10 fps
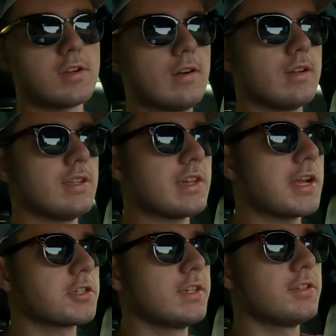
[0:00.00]
car is
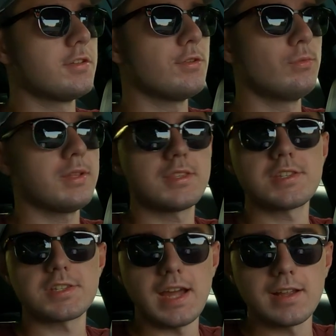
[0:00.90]
actually to do with the
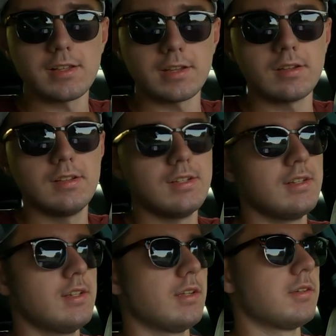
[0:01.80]
styling.
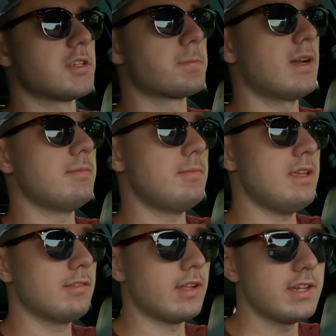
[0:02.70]
Despite
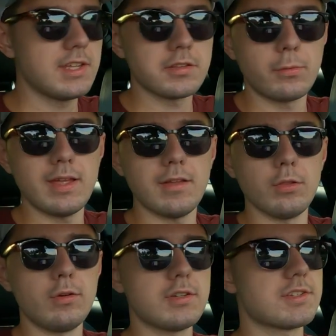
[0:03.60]
me liking the way
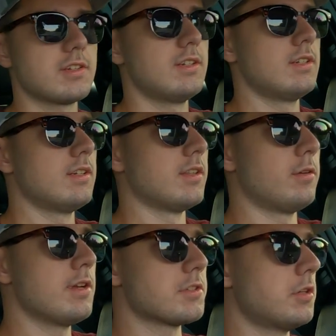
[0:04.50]
it looks,
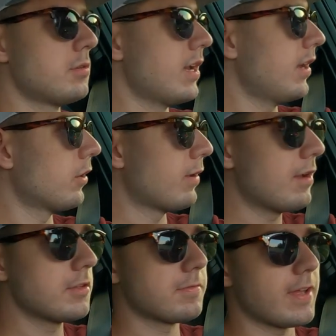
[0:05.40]
there is no getting
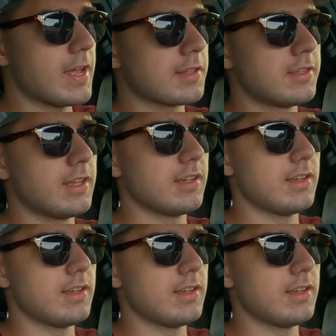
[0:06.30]
around the fact that